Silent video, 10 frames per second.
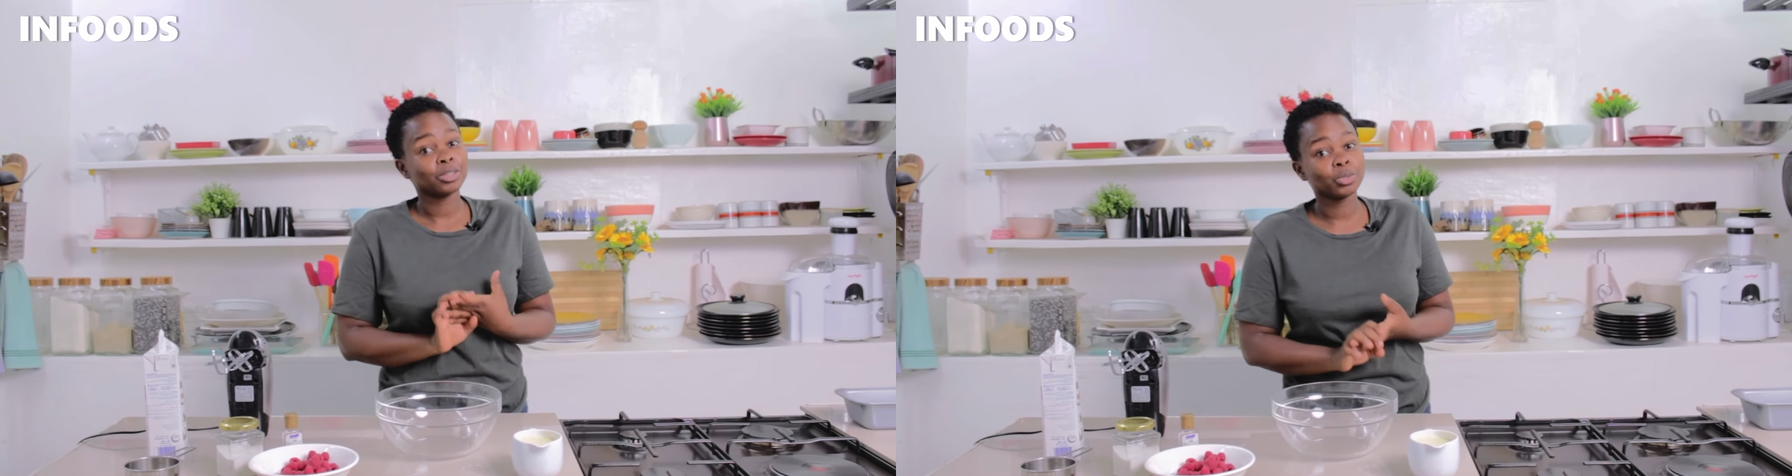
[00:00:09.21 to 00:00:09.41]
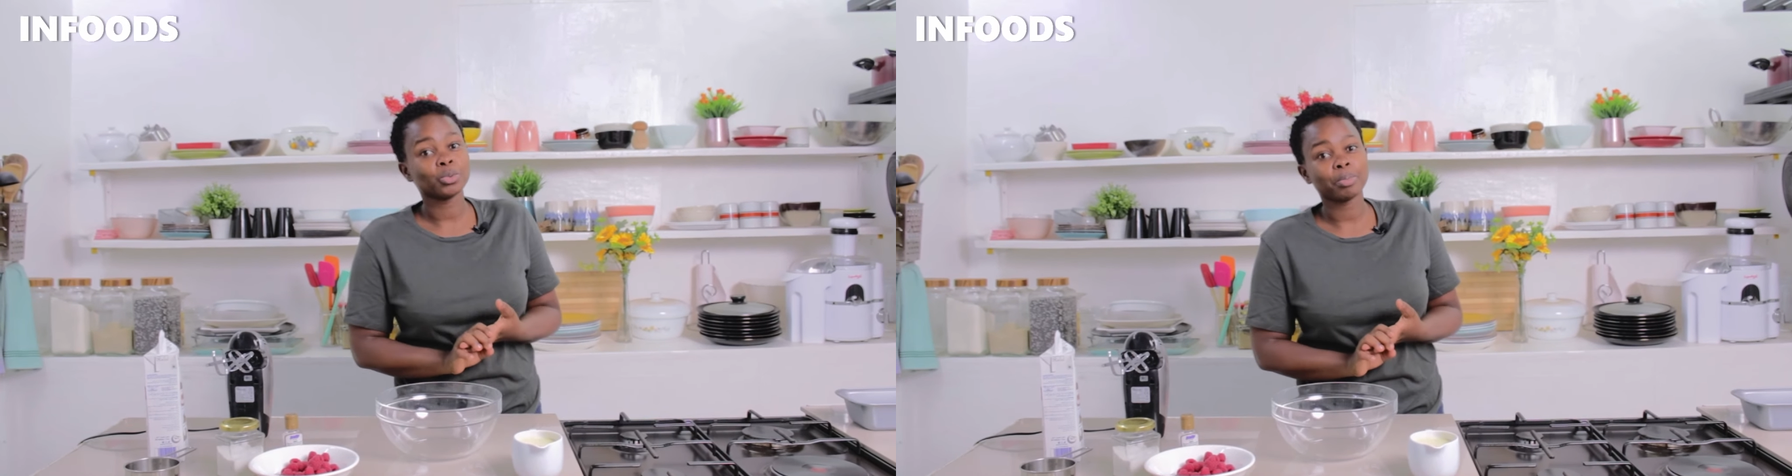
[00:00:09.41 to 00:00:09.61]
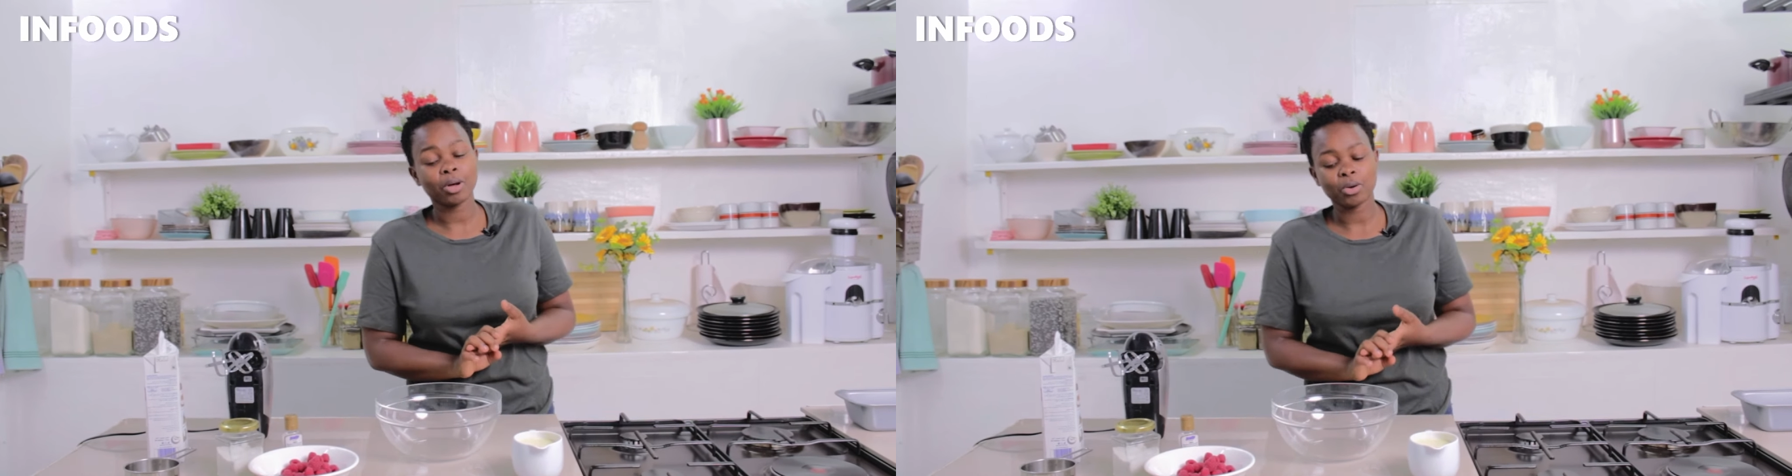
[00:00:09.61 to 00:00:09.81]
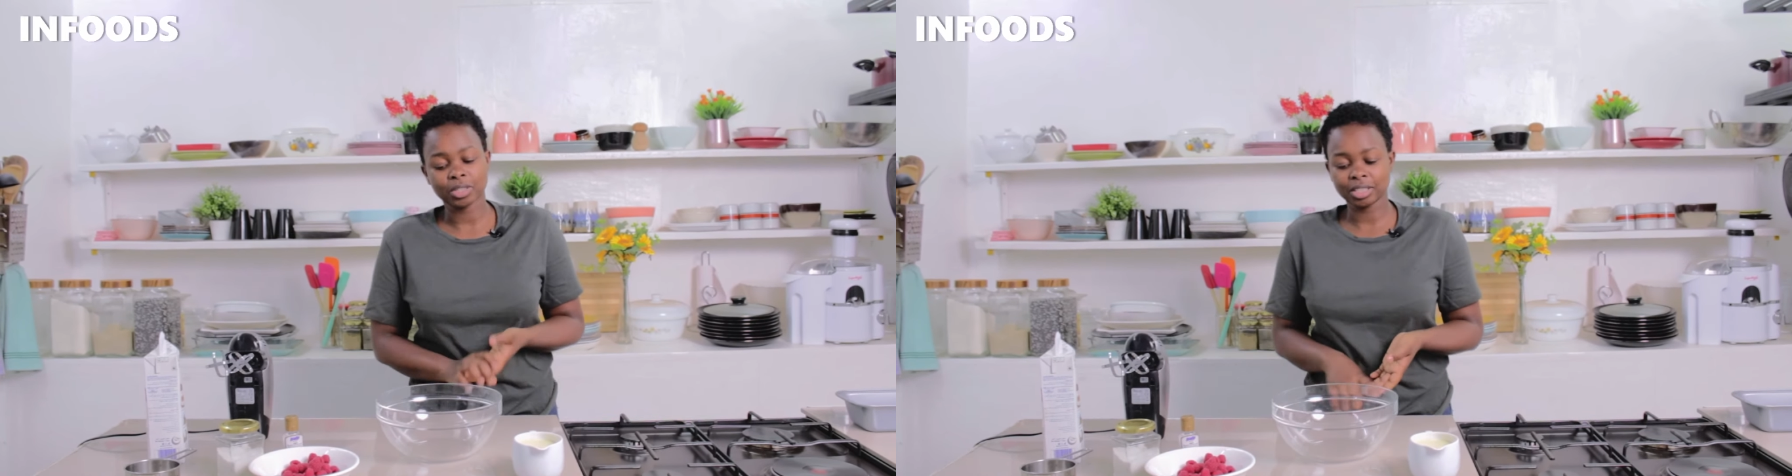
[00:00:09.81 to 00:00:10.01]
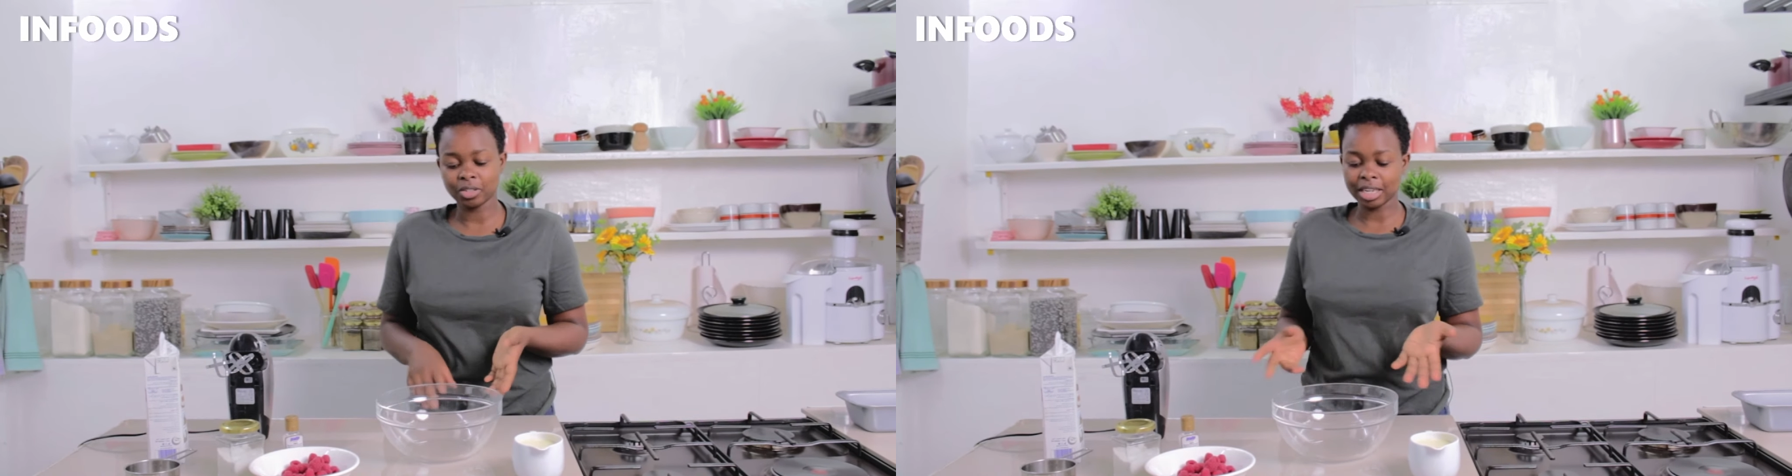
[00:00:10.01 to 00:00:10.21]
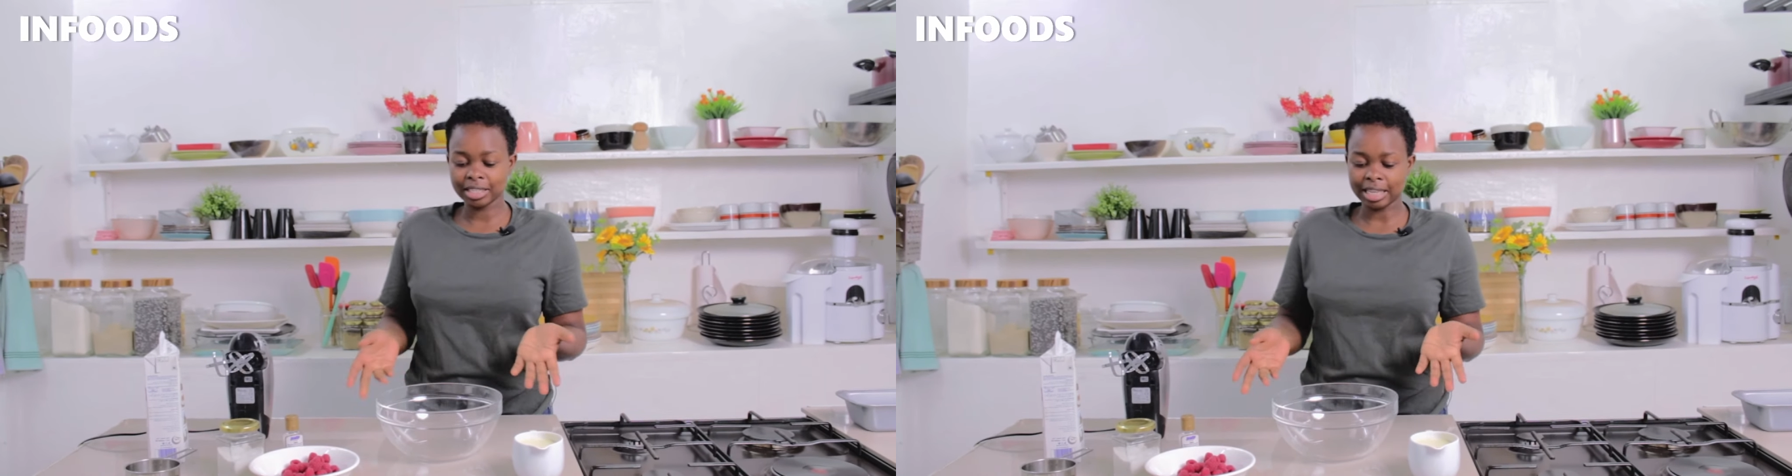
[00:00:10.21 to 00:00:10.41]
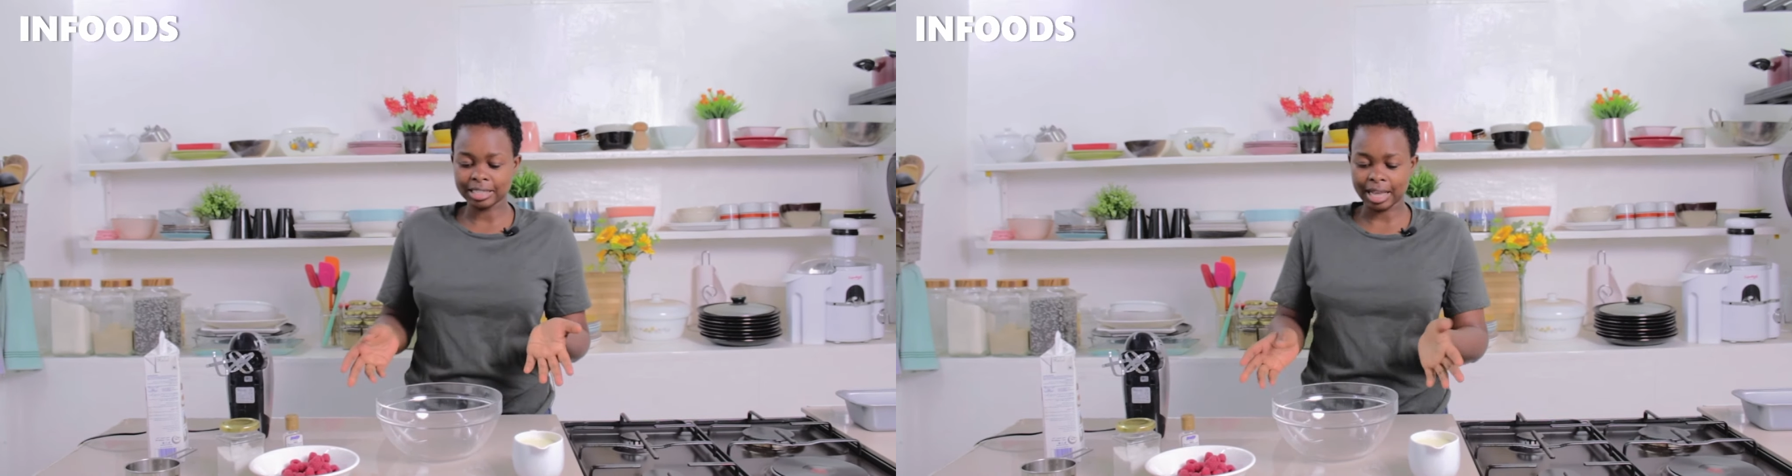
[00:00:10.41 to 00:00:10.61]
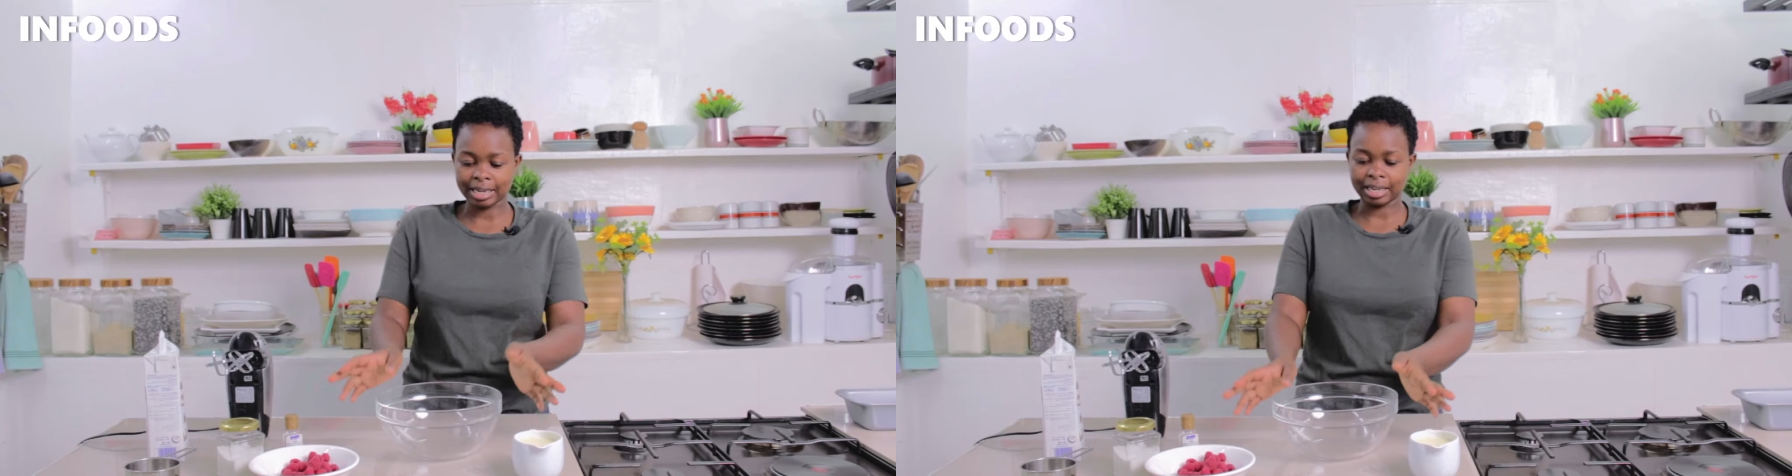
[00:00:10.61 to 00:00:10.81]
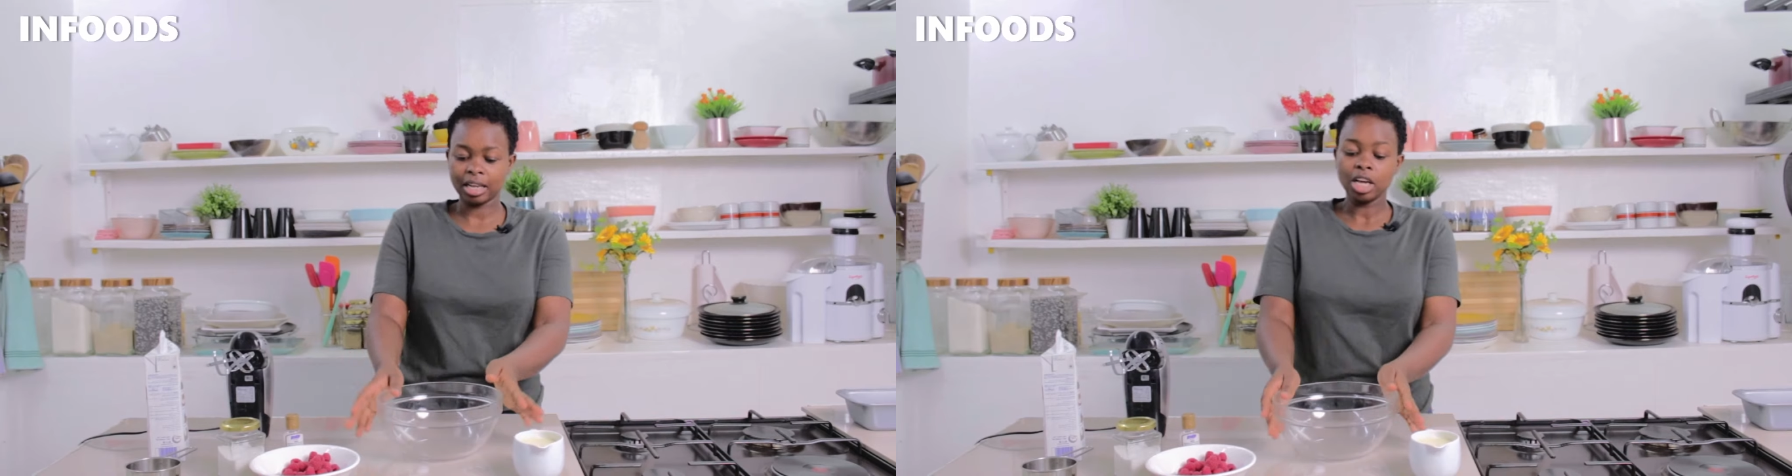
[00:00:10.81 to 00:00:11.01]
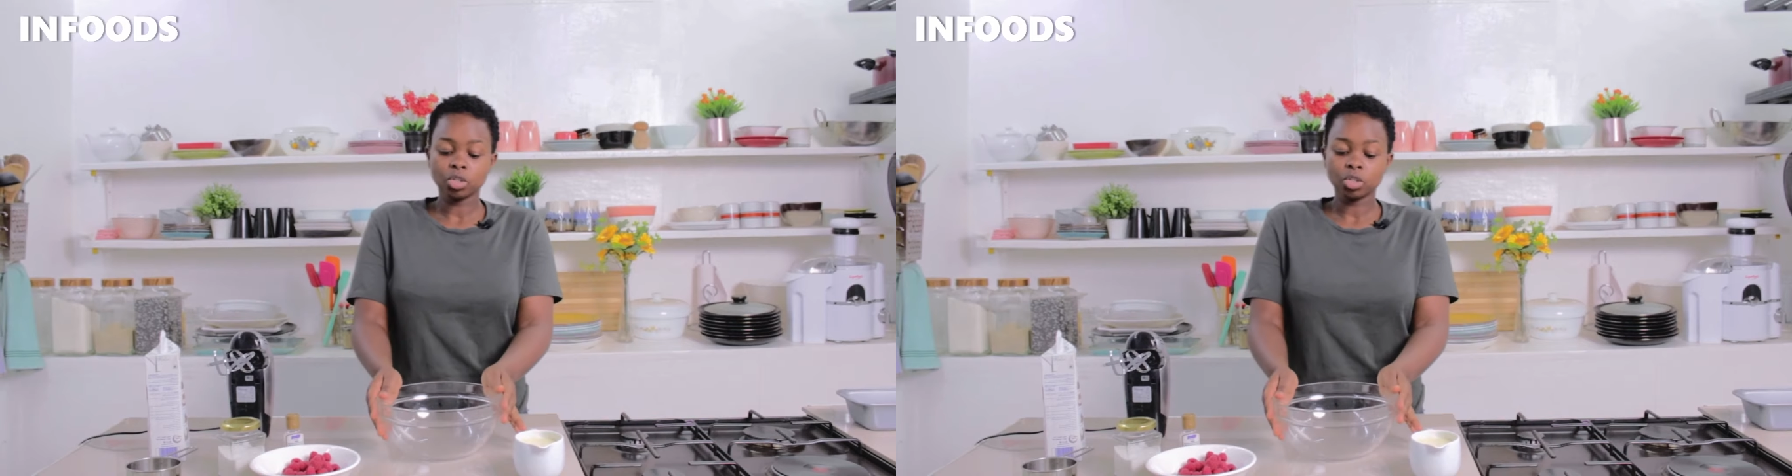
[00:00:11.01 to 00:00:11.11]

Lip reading: super hot. So let's get started.